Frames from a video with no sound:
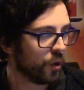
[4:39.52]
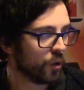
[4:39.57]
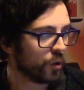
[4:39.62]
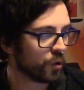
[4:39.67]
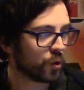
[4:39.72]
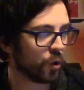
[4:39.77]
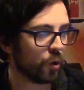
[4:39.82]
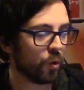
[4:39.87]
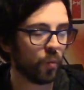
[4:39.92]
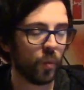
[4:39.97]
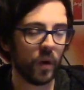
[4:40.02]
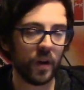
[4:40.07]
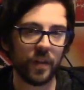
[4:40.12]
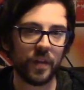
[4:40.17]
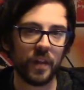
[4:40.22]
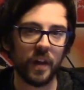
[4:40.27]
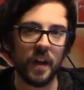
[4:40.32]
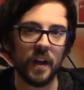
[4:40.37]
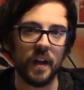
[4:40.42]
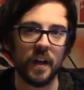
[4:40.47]
So with
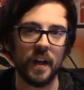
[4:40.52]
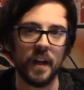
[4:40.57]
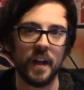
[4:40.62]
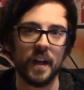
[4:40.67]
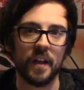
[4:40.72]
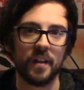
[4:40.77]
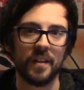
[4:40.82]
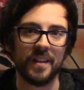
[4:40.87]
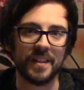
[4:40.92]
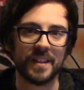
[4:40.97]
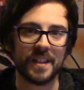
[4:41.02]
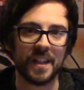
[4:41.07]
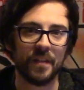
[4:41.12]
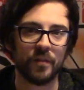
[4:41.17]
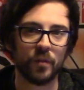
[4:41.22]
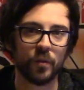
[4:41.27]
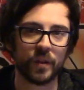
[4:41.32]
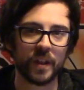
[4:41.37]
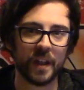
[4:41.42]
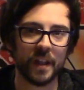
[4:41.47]
that, let's have
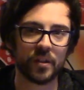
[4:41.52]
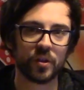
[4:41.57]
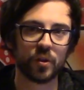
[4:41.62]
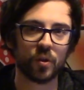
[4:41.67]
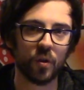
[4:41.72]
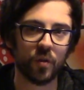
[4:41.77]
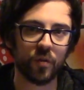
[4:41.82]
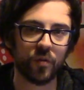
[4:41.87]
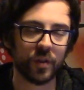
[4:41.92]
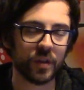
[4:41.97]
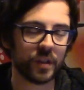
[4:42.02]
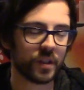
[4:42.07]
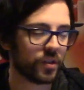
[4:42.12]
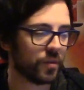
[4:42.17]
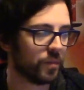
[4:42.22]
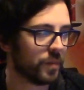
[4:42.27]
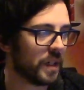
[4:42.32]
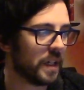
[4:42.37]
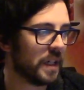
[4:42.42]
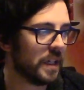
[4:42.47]
a look at sort of
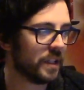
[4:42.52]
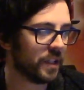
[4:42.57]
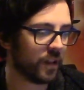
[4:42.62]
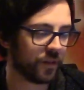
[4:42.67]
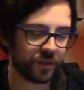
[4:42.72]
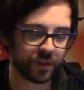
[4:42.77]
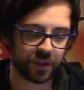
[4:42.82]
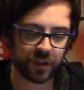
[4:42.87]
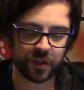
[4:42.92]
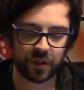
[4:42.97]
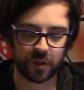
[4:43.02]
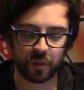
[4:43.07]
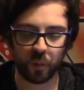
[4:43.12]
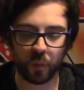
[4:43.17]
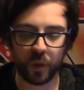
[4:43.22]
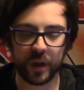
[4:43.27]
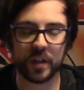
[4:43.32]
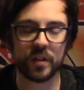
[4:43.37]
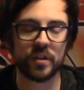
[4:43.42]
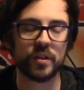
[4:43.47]
some key differences in
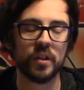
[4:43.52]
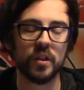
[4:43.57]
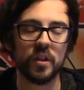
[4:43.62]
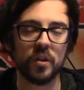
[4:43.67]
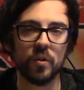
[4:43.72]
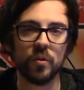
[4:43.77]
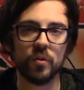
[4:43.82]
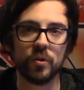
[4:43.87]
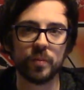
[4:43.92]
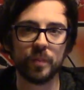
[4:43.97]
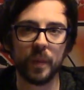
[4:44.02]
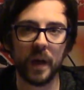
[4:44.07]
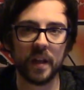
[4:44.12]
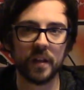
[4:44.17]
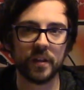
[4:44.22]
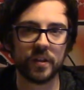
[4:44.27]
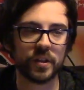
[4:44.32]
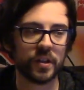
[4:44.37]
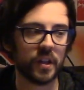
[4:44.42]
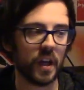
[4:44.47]
ways to use
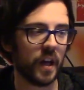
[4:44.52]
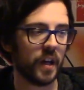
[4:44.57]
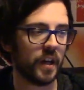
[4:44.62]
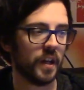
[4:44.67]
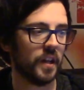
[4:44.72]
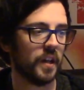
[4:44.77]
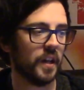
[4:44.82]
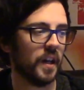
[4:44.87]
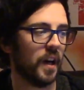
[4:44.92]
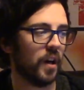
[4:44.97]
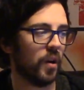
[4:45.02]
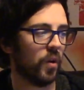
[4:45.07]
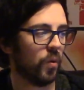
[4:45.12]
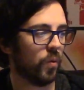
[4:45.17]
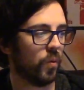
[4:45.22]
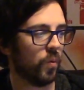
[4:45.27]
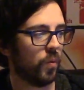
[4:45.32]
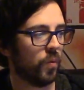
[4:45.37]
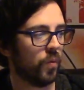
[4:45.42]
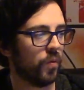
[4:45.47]
Ballistarii.
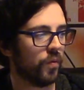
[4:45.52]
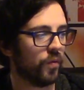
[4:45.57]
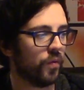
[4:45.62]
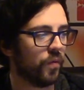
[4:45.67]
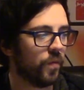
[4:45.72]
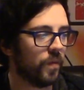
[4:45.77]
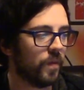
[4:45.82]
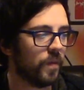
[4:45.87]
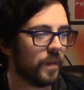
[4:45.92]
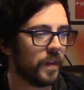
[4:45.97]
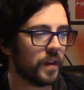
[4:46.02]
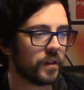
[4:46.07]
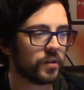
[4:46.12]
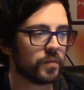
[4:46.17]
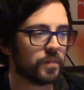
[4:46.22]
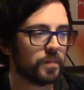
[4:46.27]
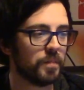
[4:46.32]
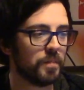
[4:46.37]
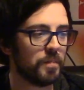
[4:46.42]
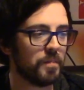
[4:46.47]
Now,
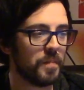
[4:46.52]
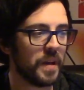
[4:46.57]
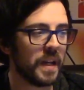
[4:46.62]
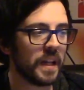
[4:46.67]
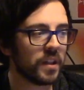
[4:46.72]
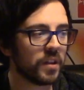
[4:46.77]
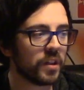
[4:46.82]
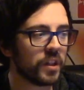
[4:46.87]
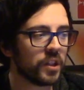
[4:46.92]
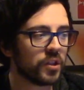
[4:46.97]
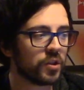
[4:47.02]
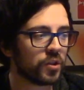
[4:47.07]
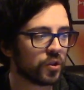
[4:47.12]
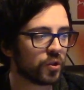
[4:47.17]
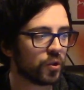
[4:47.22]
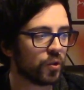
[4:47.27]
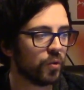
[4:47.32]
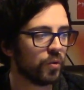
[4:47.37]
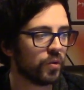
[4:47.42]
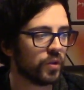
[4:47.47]
there's mainly
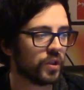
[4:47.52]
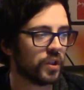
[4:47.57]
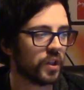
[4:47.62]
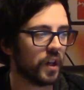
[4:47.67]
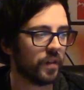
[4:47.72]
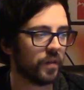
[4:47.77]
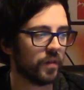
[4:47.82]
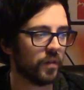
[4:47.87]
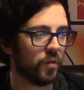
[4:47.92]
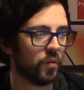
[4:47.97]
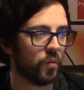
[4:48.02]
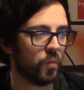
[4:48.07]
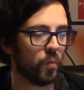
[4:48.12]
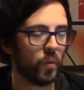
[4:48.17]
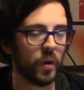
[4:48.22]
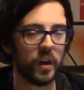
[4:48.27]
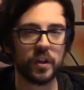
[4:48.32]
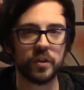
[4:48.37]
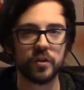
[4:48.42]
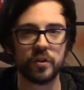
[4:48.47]
2 different
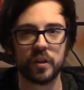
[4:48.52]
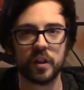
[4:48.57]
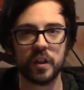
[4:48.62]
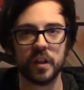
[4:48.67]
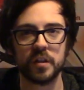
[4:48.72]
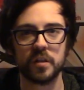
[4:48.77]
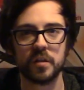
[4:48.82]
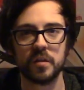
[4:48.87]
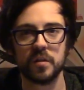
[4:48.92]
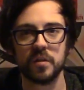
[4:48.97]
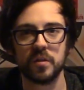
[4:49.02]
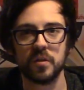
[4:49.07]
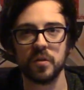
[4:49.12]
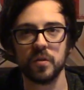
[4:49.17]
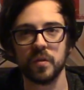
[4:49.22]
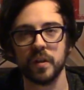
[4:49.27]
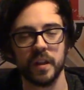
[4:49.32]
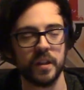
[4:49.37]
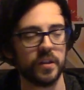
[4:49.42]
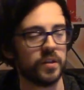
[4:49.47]
ways you're going to
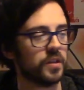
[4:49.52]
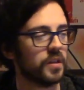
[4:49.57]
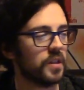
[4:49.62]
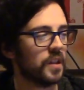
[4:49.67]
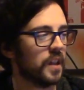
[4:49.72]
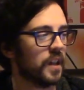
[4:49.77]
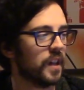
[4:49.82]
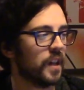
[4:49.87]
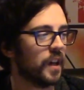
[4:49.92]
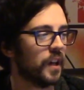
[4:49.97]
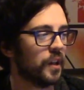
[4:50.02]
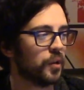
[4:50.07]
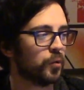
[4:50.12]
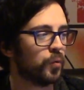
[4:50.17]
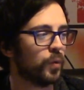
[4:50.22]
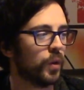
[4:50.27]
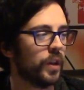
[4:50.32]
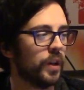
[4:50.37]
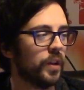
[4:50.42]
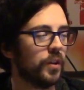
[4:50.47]
do this. It's
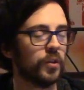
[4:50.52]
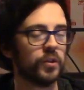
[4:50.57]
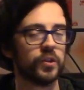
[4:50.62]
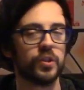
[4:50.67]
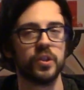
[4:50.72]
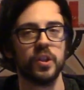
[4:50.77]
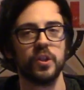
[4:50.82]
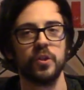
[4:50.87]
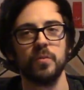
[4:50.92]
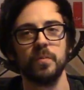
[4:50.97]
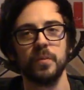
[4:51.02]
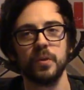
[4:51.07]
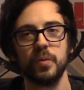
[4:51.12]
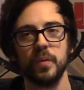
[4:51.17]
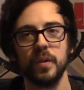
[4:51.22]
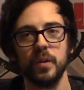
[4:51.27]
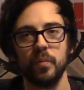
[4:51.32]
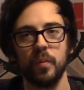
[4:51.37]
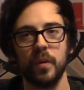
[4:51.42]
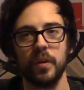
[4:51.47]
really your decision
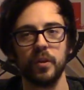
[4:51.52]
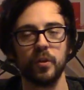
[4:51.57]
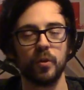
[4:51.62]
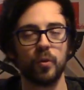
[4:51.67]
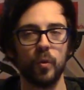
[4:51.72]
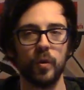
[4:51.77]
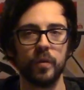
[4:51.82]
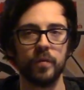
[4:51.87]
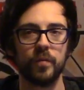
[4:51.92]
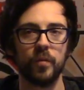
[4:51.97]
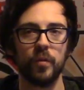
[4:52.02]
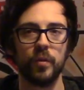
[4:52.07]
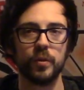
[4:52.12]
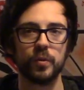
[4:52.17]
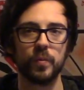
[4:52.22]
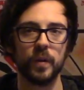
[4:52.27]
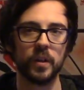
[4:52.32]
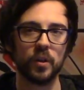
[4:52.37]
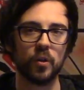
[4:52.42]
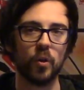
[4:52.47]
between whether you're going for the
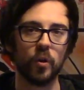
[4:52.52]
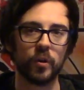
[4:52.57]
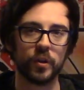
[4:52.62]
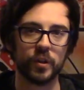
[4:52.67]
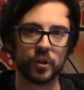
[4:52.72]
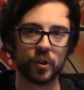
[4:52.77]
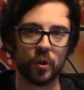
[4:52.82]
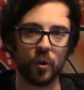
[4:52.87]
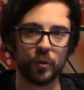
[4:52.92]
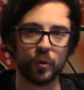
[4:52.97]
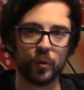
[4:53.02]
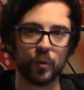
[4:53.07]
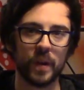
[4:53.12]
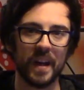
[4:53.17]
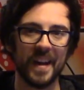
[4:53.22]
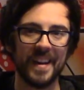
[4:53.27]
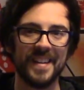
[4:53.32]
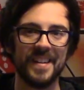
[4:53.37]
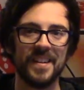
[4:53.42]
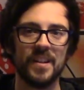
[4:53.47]
Twin Cognus
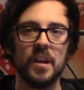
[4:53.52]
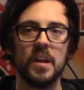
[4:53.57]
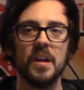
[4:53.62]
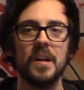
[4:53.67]
Autocannon